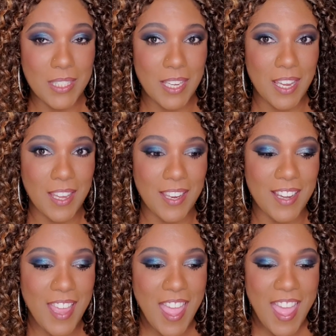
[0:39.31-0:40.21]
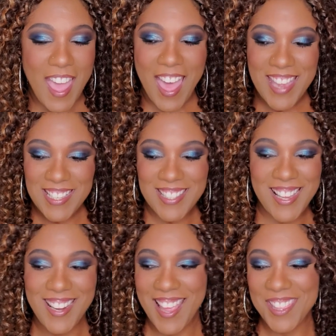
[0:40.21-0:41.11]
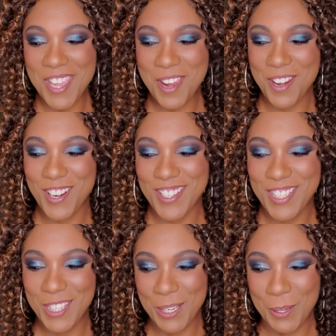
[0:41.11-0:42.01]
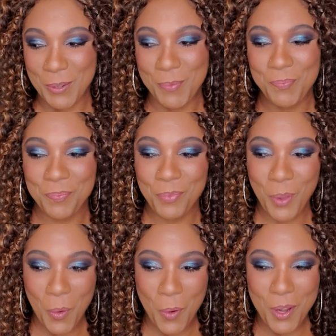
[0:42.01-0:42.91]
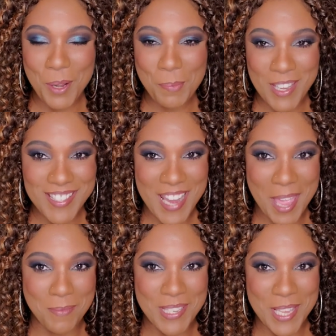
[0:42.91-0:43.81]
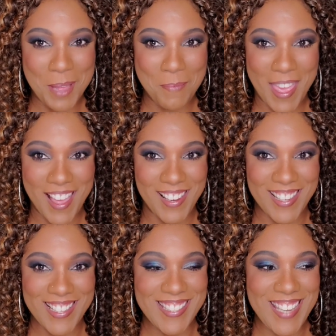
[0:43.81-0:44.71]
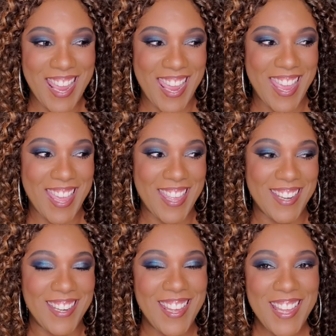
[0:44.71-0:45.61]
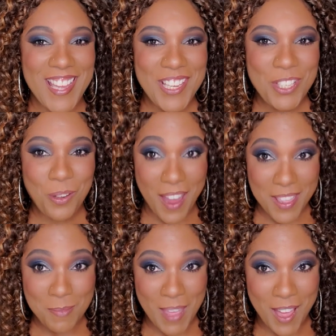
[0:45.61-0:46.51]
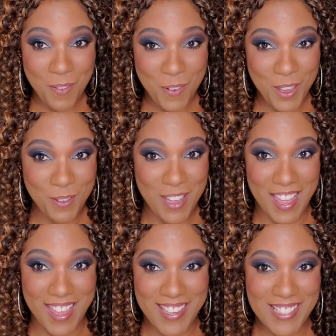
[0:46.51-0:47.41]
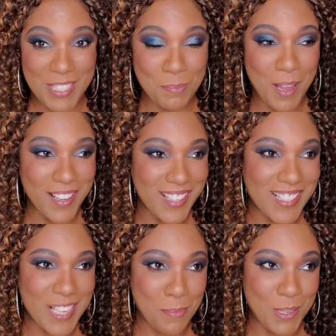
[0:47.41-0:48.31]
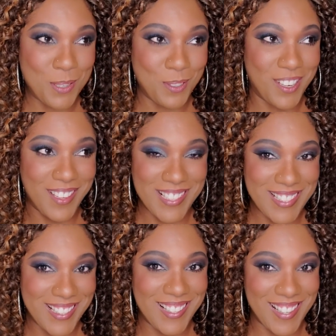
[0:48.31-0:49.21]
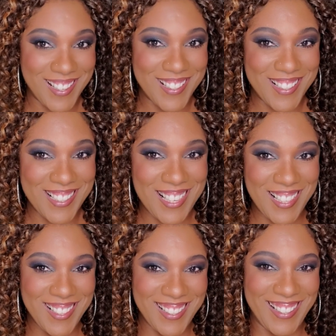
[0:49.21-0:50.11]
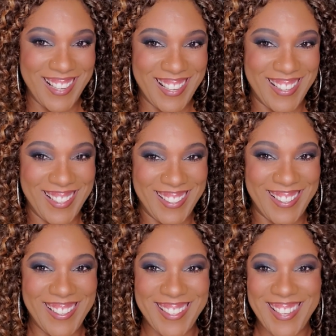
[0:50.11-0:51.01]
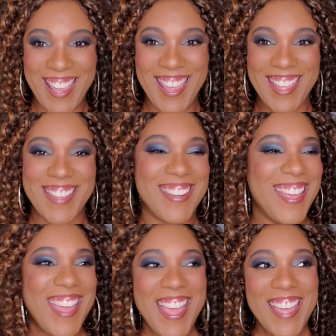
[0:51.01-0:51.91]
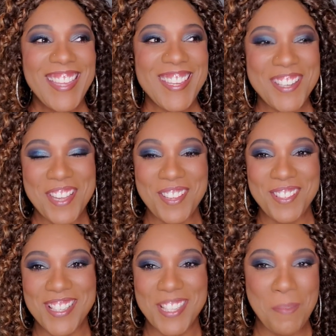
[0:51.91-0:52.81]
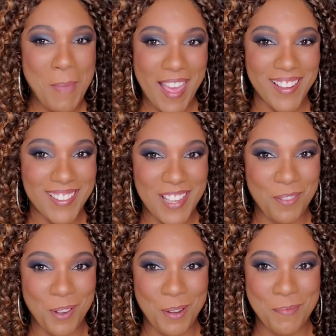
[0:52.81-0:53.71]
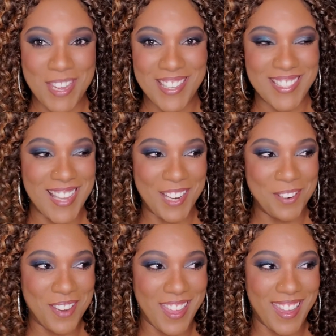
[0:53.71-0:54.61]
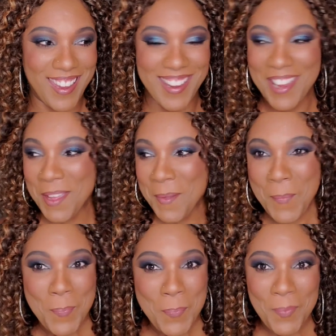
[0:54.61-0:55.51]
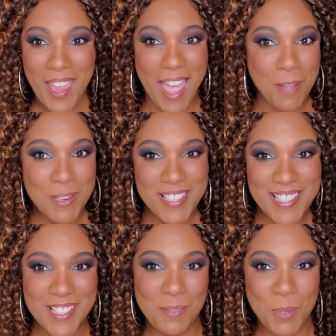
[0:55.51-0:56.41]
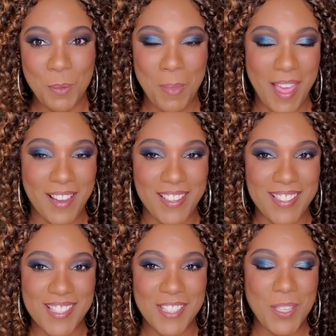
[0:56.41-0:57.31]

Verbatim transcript: And I just kind of got the urge to order a bunch of Amazon palettes and try them out for you guys. It's probably because I've been doing all these declutters and, you know, just the palette lover in me is like, okay, I want to see some new palettes.